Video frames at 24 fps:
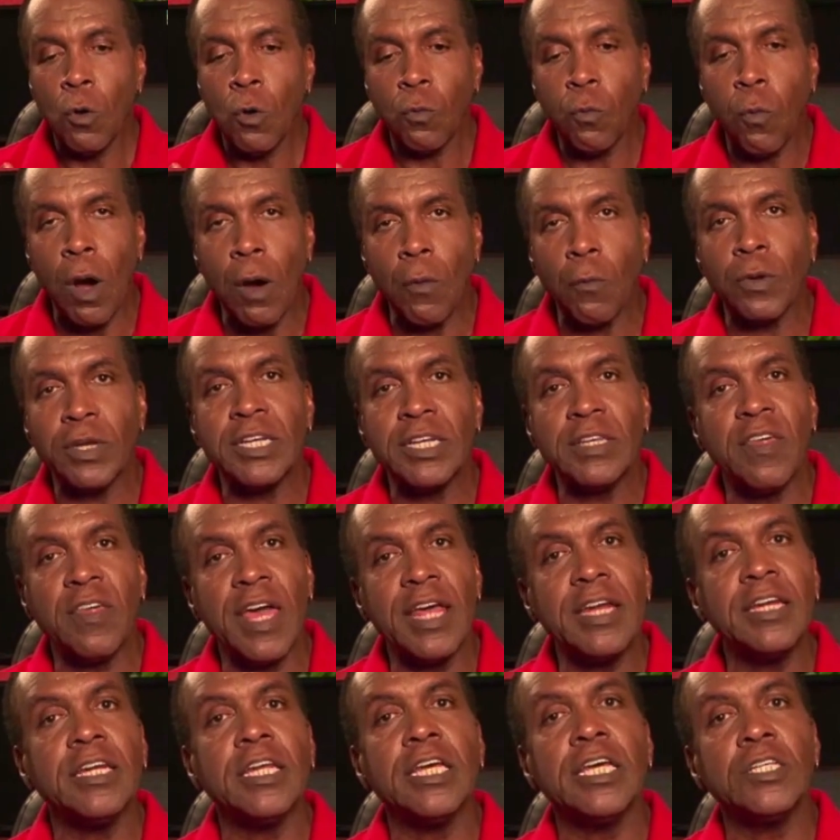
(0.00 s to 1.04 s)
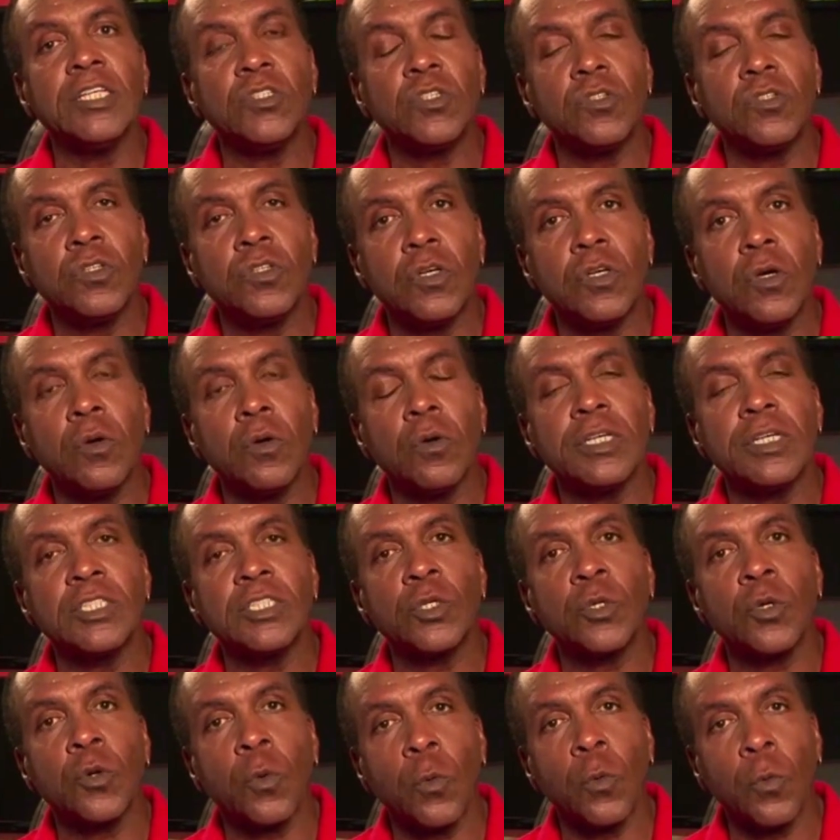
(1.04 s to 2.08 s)
what we then need to do is
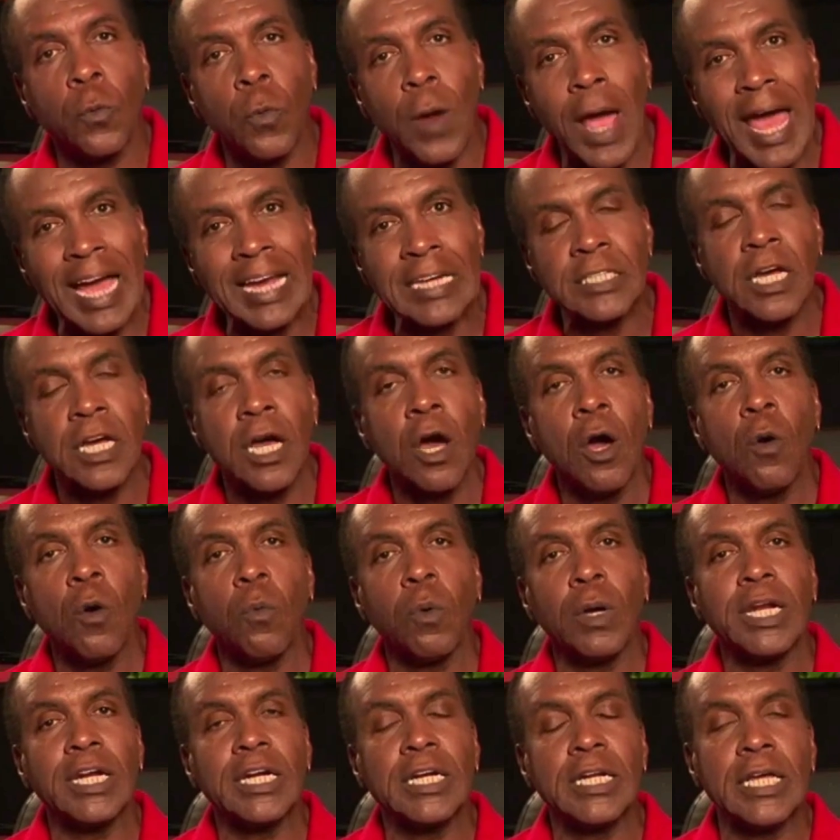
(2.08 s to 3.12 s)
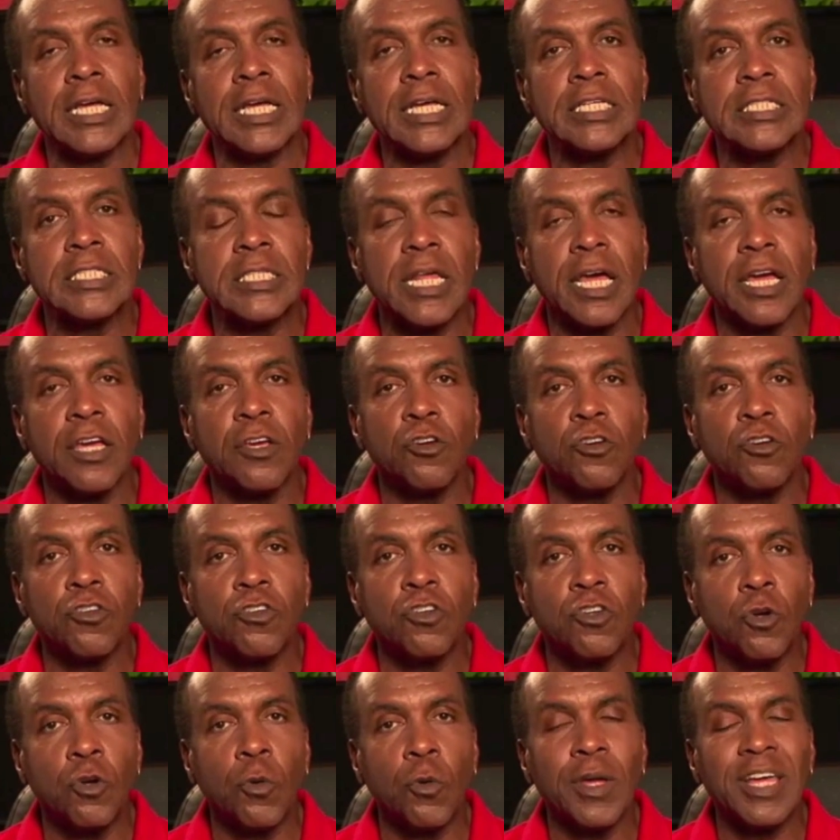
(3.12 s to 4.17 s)
correct what it is that you're
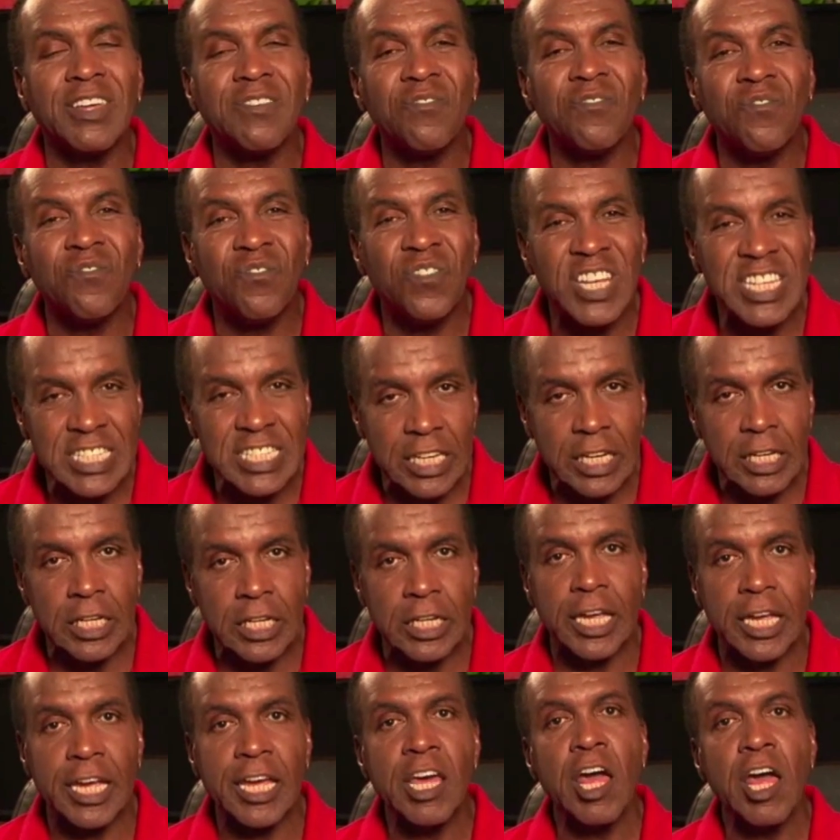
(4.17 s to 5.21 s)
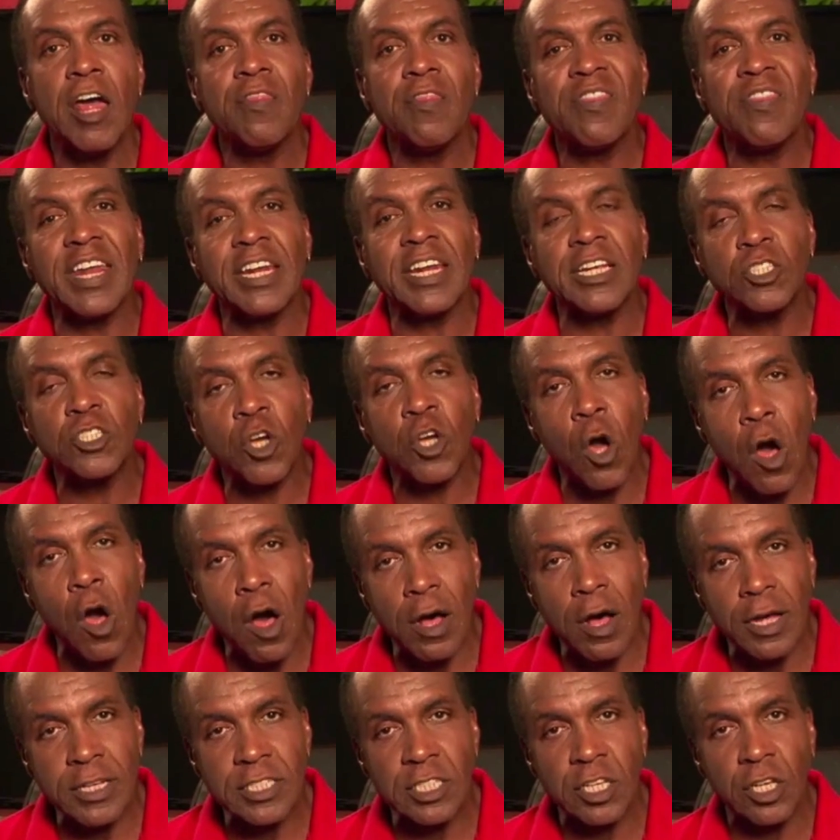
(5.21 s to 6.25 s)
doing physically that is
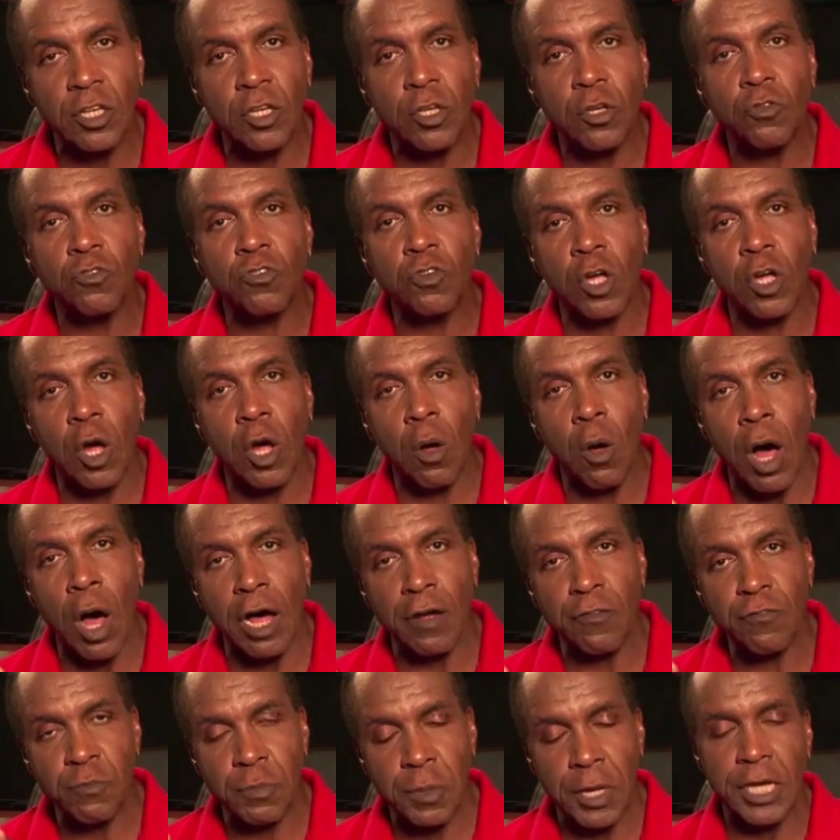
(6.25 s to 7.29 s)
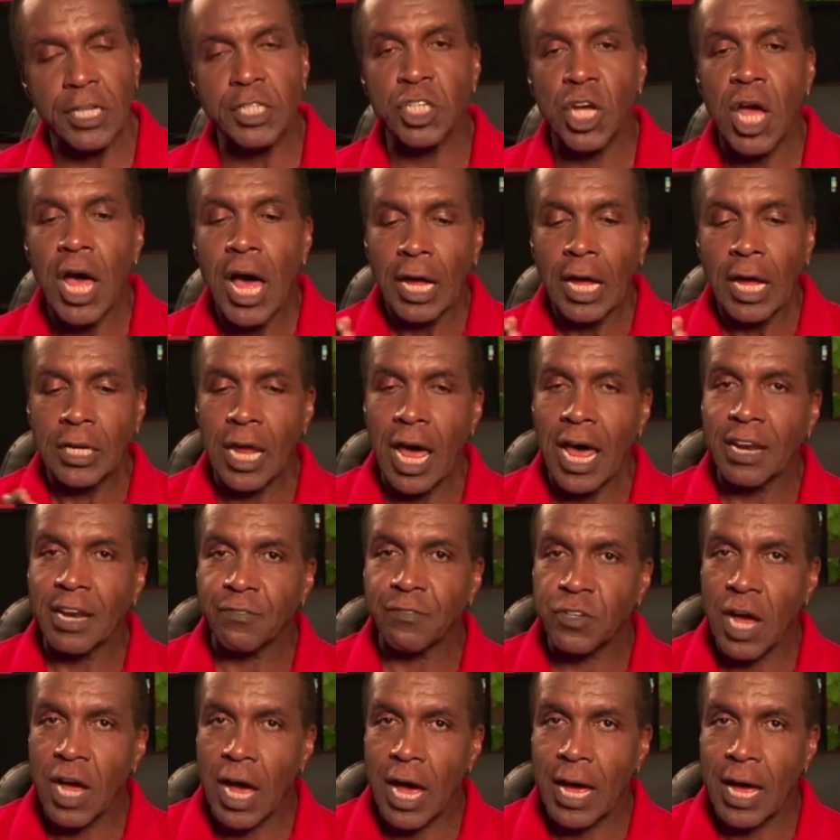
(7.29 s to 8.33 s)
causing you to go off pitch. A lot
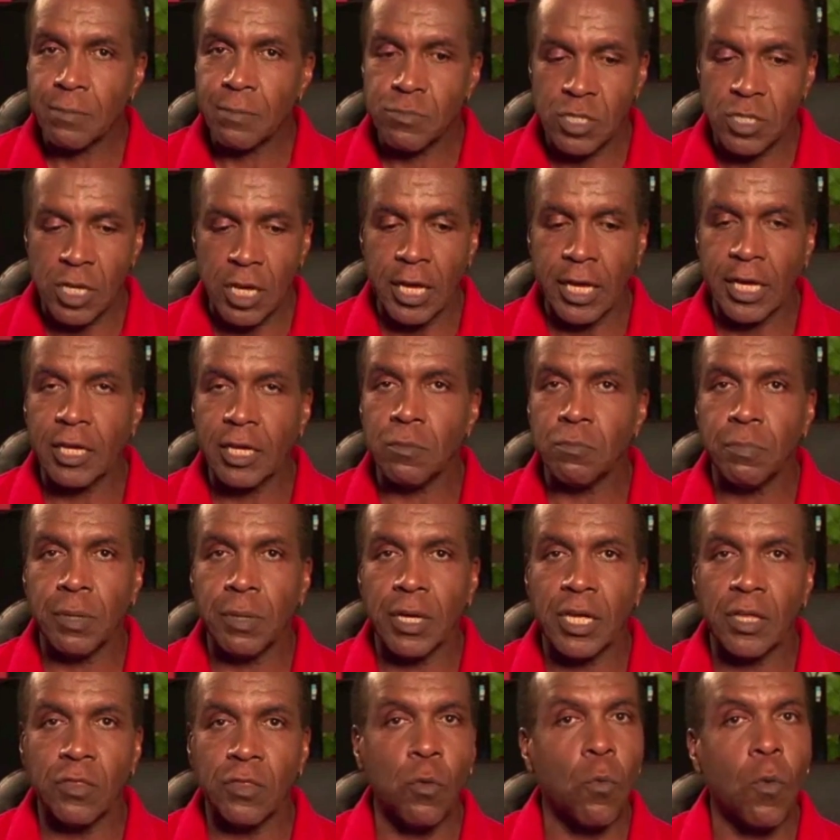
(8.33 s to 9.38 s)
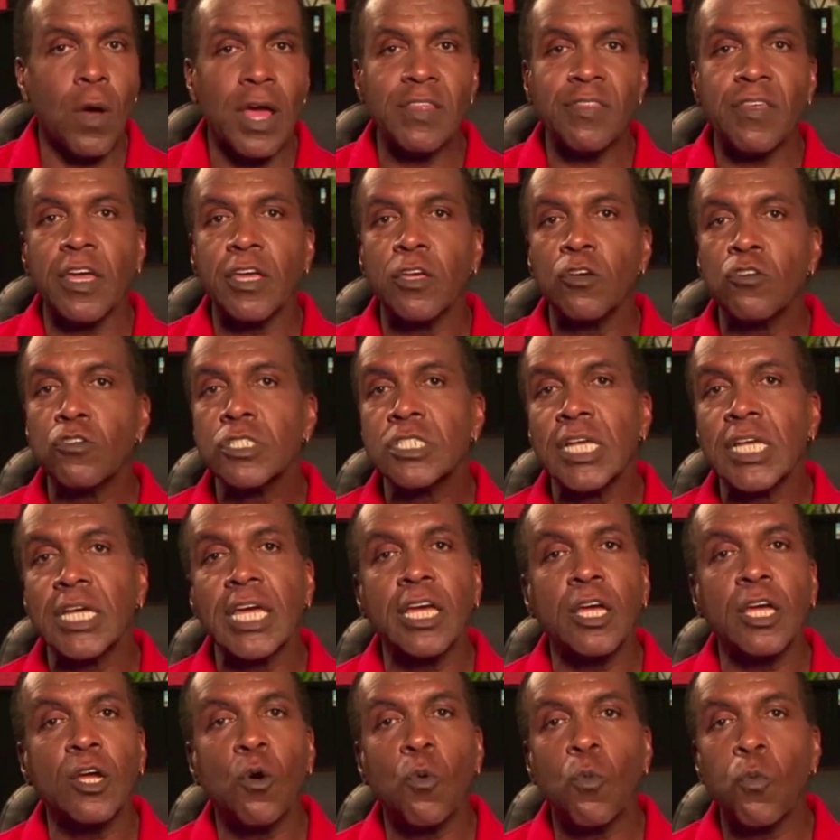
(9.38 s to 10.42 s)
of times it can be the way that you're
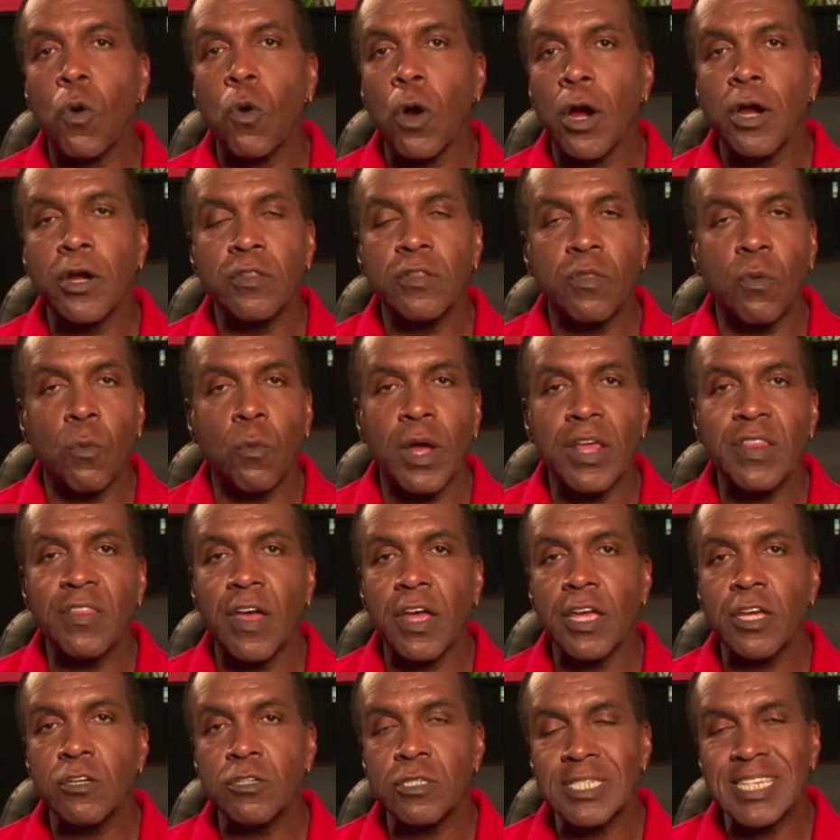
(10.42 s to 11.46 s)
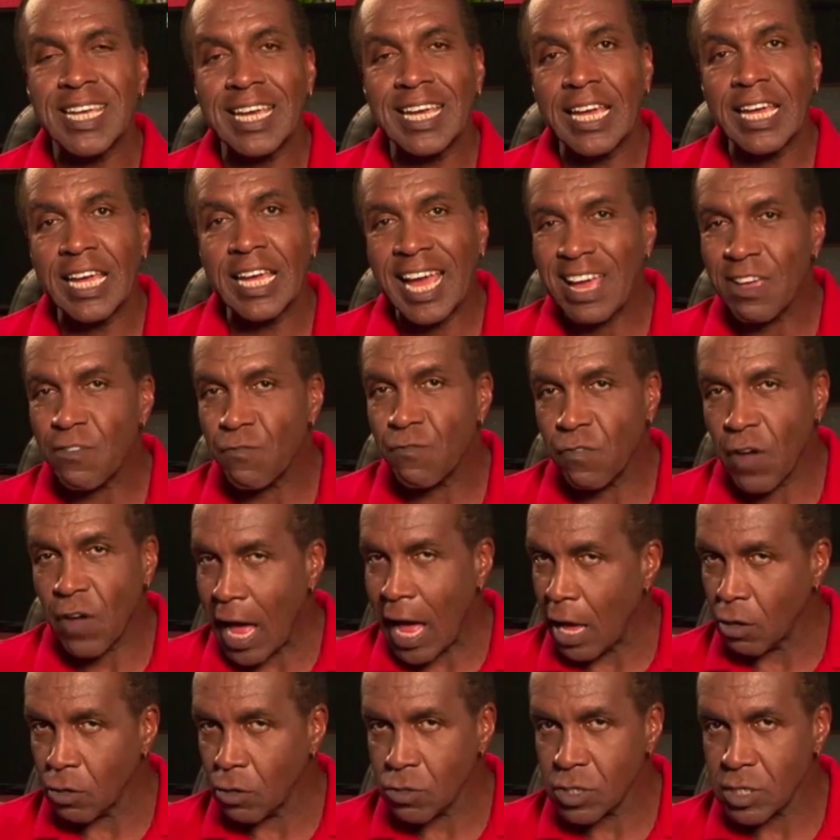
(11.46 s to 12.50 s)
singing a word, the way that you're singing a
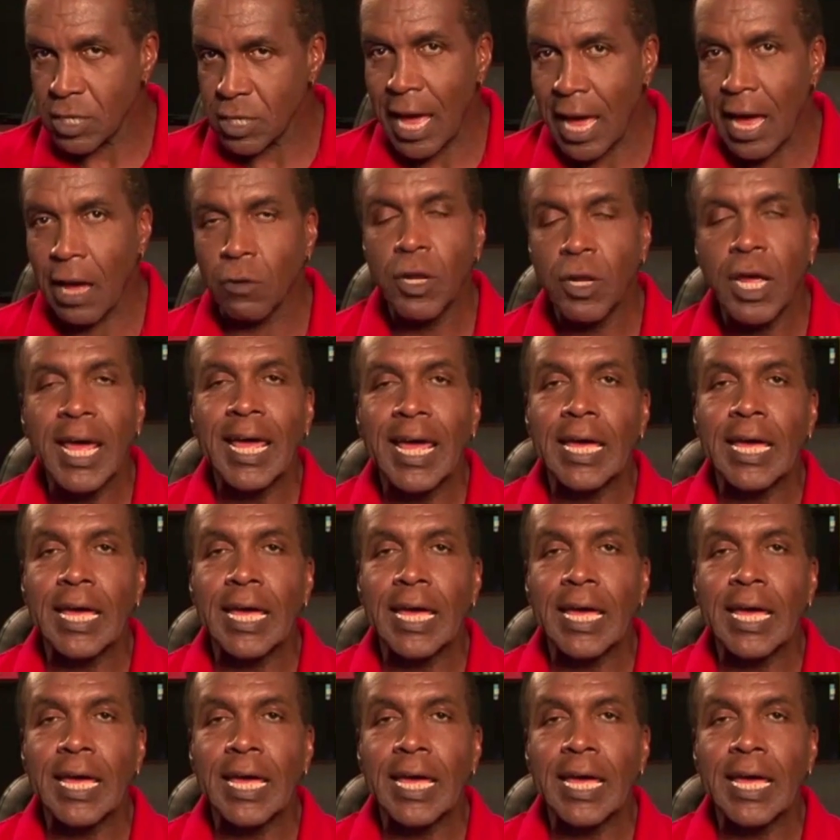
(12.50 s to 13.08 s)
vowel sound.